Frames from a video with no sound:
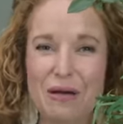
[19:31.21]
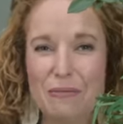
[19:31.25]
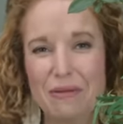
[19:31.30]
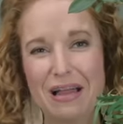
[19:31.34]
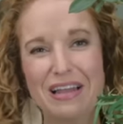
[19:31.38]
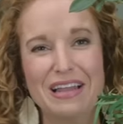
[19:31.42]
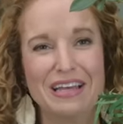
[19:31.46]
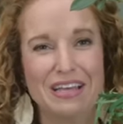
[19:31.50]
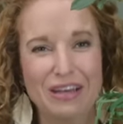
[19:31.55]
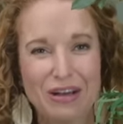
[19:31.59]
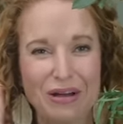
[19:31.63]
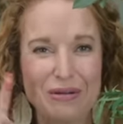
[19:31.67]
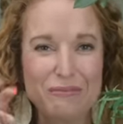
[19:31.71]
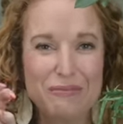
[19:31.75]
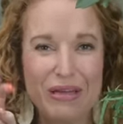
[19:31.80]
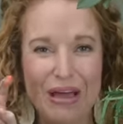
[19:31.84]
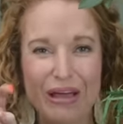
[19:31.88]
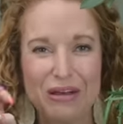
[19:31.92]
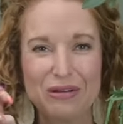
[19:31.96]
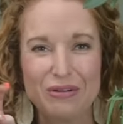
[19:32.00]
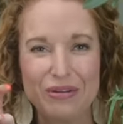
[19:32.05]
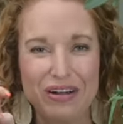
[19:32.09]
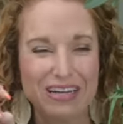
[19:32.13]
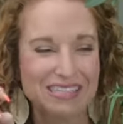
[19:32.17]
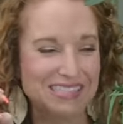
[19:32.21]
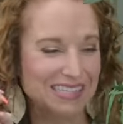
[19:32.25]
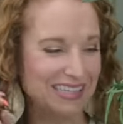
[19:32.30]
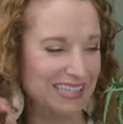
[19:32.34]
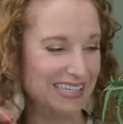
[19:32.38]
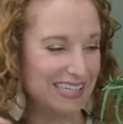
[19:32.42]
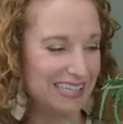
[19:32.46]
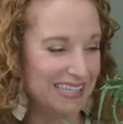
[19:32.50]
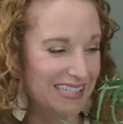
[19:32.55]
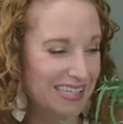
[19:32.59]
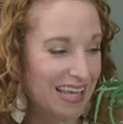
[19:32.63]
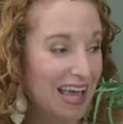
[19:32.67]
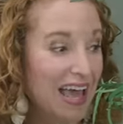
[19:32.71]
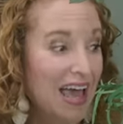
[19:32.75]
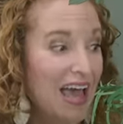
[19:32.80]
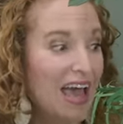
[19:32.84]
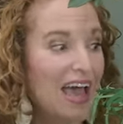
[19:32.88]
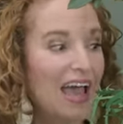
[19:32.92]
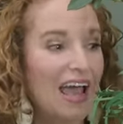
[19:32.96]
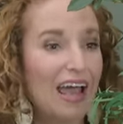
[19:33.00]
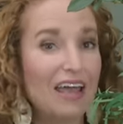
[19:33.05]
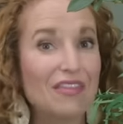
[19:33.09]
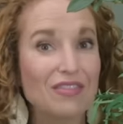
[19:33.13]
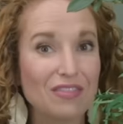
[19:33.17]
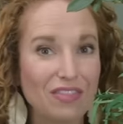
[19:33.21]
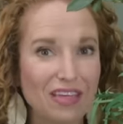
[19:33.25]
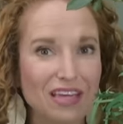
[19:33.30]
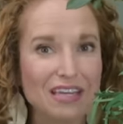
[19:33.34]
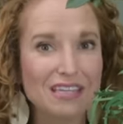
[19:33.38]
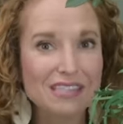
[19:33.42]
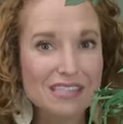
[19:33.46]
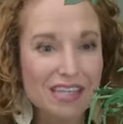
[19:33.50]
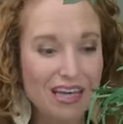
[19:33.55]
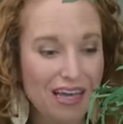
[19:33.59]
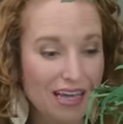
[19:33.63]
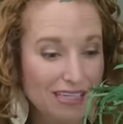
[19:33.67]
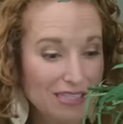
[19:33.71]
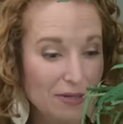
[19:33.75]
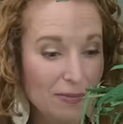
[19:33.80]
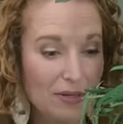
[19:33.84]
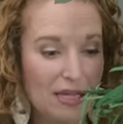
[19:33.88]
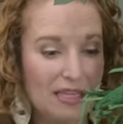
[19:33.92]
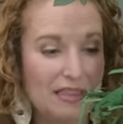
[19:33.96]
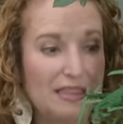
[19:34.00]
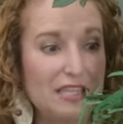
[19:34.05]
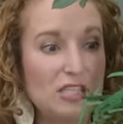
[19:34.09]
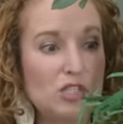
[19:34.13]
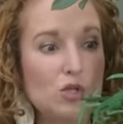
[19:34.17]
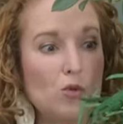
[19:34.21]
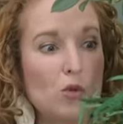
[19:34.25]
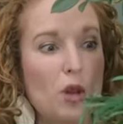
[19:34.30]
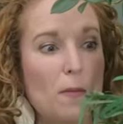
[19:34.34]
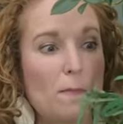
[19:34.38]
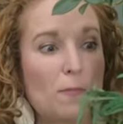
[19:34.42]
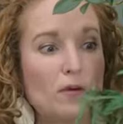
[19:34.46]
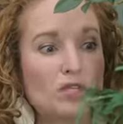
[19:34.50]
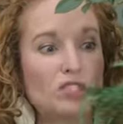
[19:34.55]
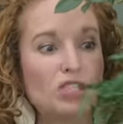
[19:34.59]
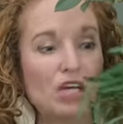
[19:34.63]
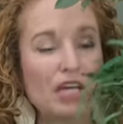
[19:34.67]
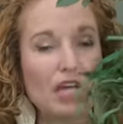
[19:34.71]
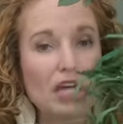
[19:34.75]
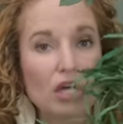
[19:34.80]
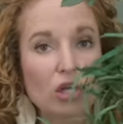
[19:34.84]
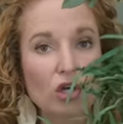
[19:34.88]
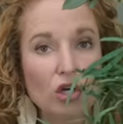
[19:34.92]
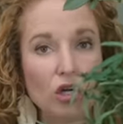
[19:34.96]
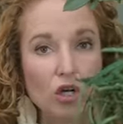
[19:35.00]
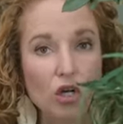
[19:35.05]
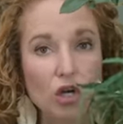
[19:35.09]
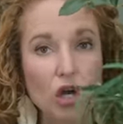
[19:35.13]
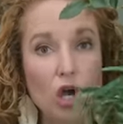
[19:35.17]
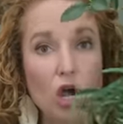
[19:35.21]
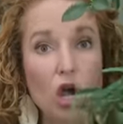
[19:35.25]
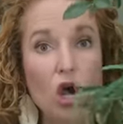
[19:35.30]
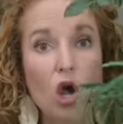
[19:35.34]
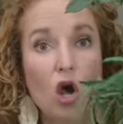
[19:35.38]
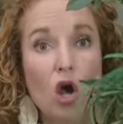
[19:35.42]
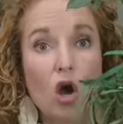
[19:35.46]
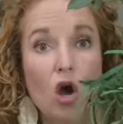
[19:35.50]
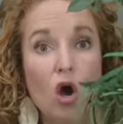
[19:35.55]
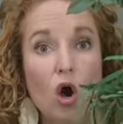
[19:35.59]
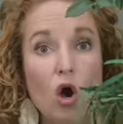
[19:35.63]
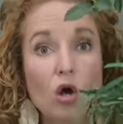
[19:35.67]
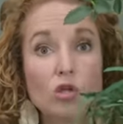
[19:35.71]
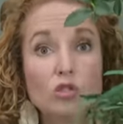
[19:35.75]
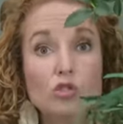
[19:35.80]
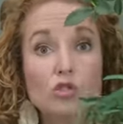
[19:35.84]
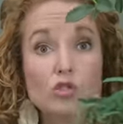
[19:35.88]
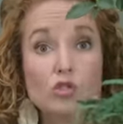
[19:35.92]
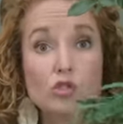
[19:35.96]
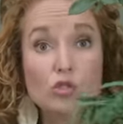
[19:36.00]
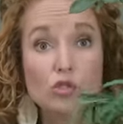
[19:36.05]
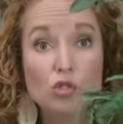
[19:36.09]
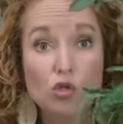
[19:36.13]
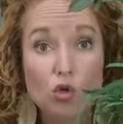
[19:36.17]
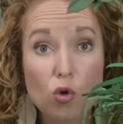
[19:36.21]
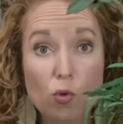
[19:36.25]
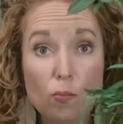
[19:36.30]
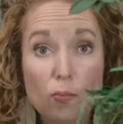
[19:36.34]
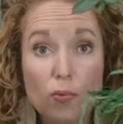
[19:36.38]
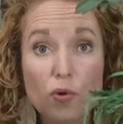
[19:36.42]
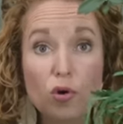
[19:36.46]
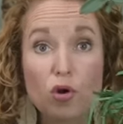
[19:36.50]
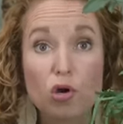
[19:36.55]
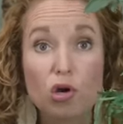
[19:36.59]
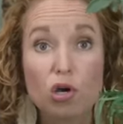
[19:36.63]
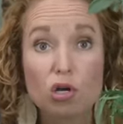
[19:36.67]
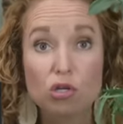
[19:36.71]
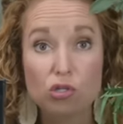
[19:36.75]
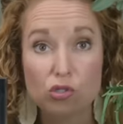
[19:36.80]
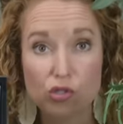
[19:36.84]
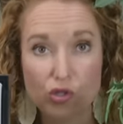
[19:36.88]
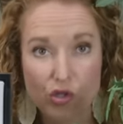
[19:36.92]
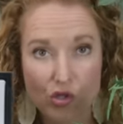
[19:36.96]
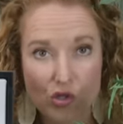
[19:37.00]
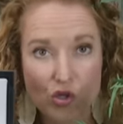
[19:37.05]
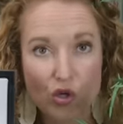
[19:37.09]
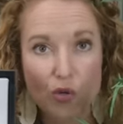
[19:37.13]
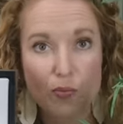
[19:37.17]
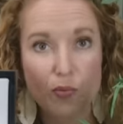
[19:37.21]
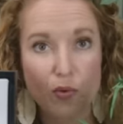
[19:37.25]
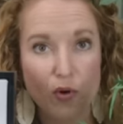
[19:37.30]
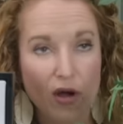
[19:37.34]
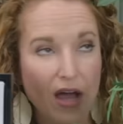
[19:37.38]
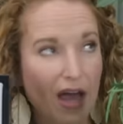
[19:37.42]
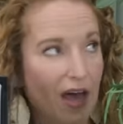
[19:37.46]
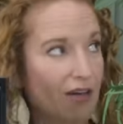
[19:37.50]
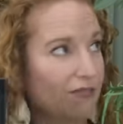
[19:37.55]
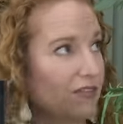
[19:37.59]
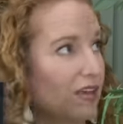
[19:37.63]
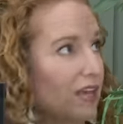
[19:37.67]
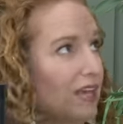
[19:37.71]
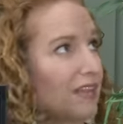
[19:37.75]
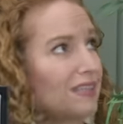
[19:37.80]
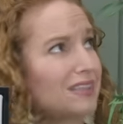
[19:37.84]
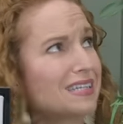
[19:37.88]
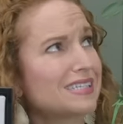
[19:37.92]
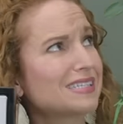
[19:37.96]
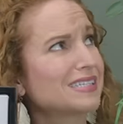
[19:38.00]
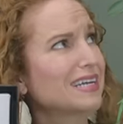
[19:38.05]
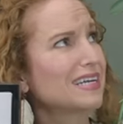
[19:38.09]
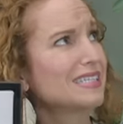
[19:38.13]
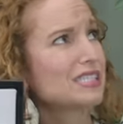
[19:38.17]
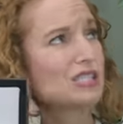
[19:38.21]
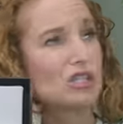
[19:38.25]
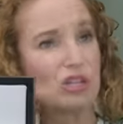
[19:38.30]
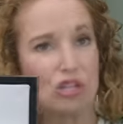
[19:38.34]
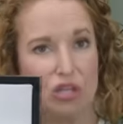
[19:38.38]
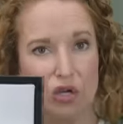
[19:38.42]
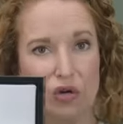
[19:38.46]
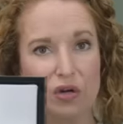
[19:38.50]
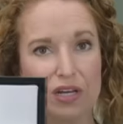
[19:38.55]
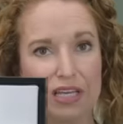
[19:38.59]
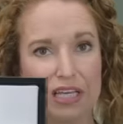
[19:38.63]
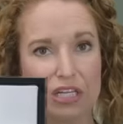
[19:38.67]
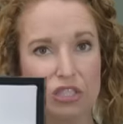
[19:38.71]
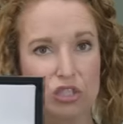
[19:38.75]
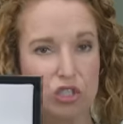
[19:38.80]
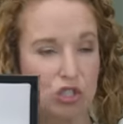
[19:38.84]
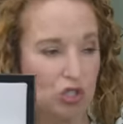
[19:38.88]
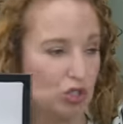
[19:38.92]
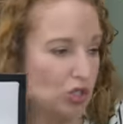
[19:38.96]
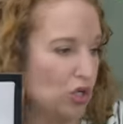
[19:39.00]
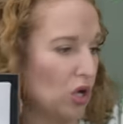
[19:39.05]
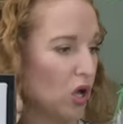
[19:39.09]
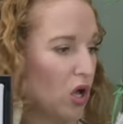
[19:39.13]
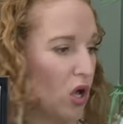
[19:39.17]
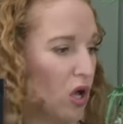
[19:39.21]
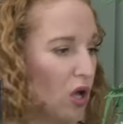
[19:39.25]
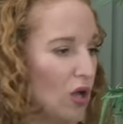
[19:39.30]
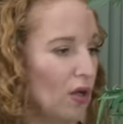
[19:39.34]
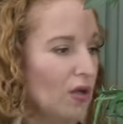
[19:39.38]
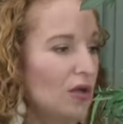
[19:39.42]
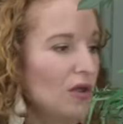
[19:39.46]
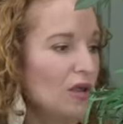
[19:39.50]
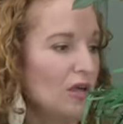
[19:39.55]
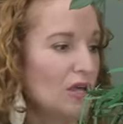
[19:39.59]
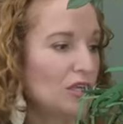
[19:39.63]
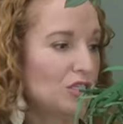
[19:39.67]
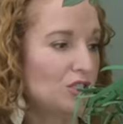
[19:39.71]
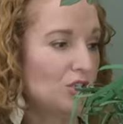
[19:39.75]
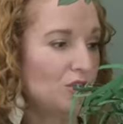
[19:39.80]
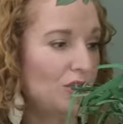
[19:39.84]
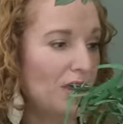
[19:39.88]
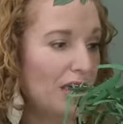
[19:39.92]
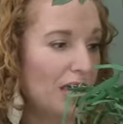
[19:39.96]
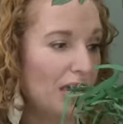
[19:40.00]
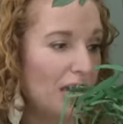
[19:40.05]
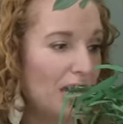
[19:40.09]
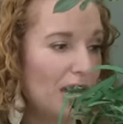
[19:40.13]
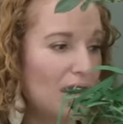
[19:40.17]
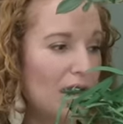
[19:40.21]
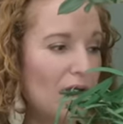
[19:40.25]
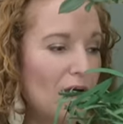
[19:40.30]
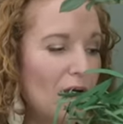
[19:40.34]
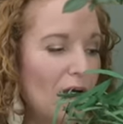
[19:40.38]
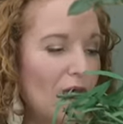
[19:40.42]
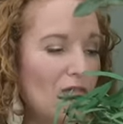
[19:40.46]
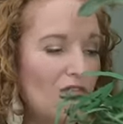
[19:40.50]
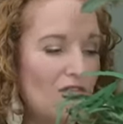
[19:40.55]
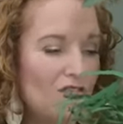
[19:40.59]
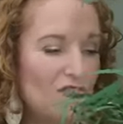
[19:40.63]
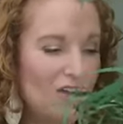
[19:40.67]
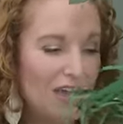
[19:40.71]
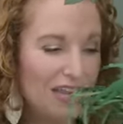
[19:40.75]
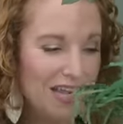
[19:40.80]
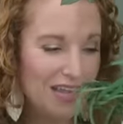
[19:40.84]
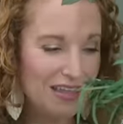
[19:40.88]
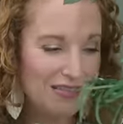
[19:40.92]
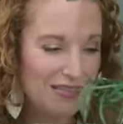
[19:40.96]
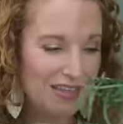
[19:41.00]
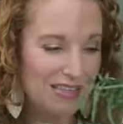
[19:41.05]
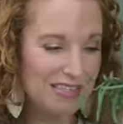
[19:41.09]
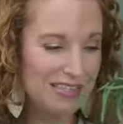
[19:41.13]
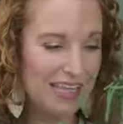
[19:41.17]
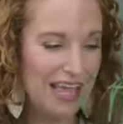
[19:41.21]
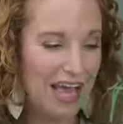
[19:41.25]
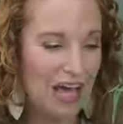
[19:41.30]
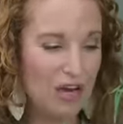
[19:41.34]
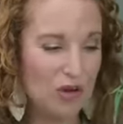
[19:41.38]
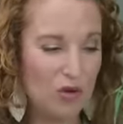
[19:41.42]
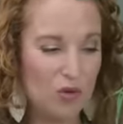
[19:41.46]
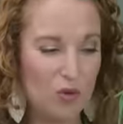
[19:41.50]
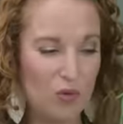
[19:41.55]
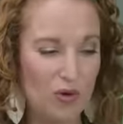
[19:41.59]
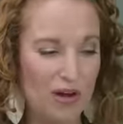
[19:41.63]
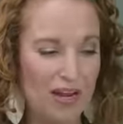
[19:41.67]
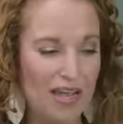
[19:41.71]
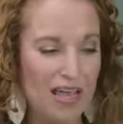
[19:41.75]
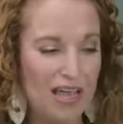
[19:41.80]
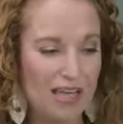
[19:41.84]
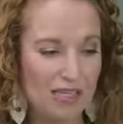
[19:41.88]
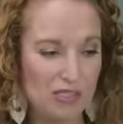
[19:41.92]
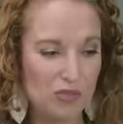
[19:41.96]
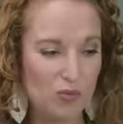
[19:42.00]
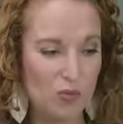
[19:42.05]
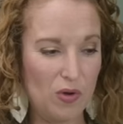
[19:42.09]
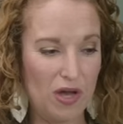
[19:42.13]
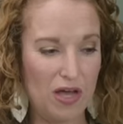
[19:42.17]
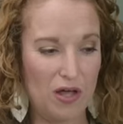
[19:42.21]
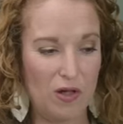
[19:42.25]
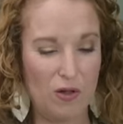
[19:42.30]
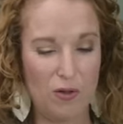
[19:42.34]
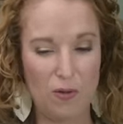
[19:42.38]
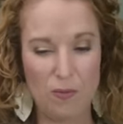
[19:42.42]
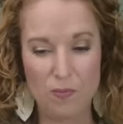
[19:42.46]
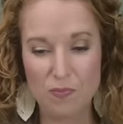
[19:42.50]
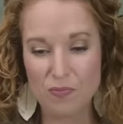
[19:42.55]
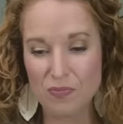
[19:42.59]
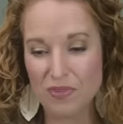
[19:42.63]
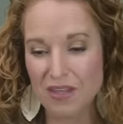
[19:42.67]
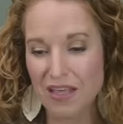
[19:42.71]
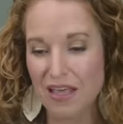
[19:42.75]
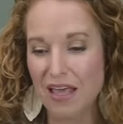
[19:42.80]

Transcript: I like how I'm categorizing these. And these guys, I mean like this one in particular, super, super heavy. This guy's 30 inches tall, so they fit in this category as well.